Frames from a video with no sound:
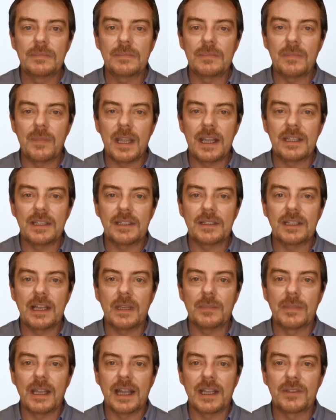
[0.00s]
Reasons
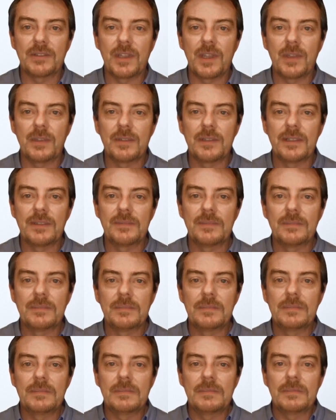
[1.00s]
are manyfold.
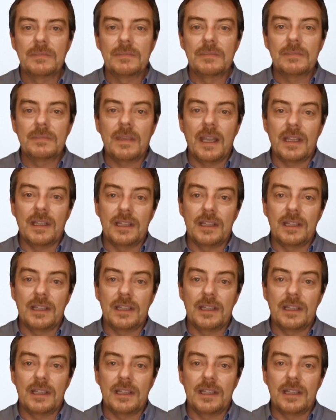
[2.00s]
An